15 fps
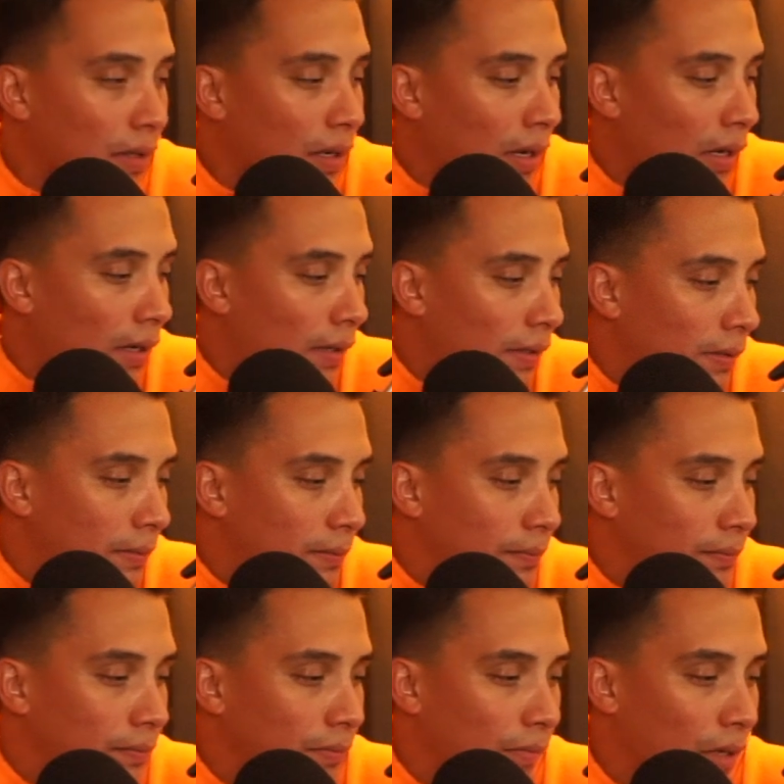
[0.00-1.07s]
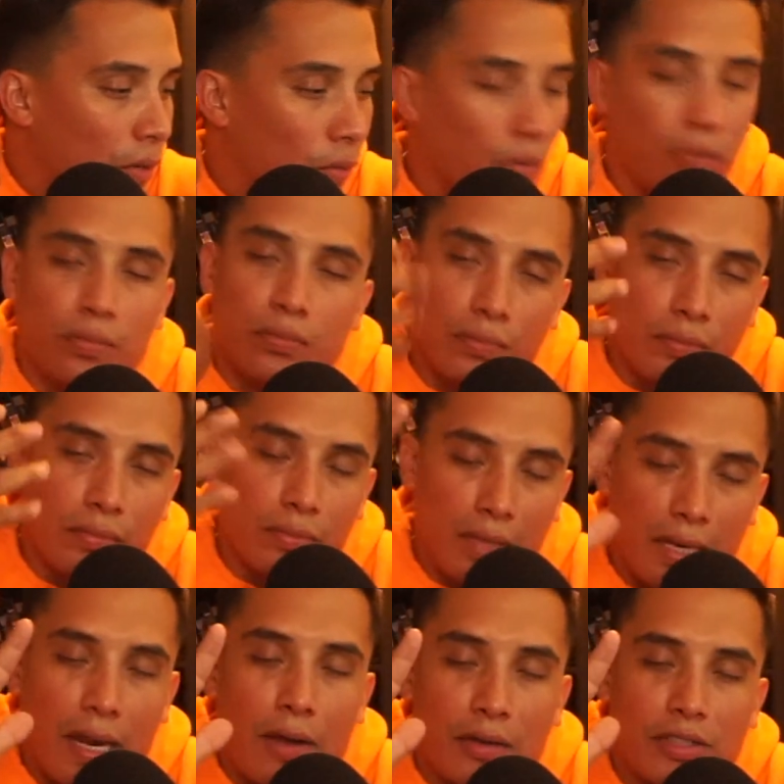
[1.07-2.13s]
and I'll
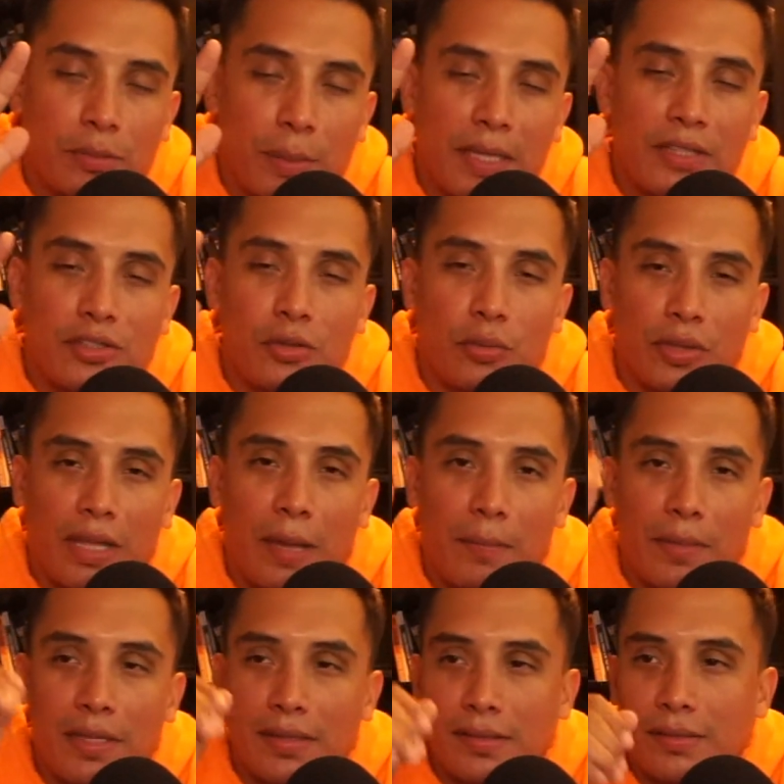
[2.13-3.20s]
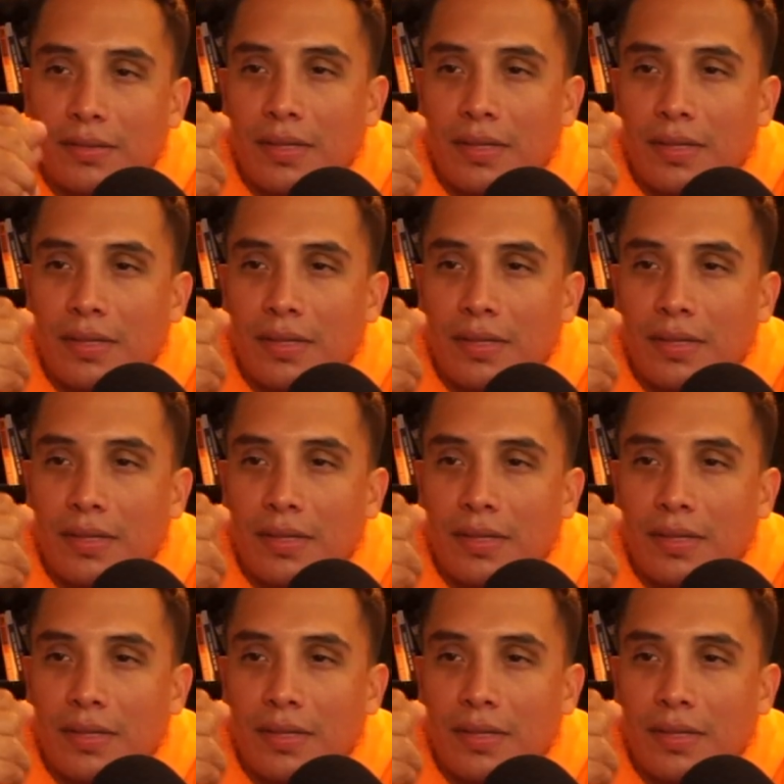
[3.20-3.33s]
explain to you what that means.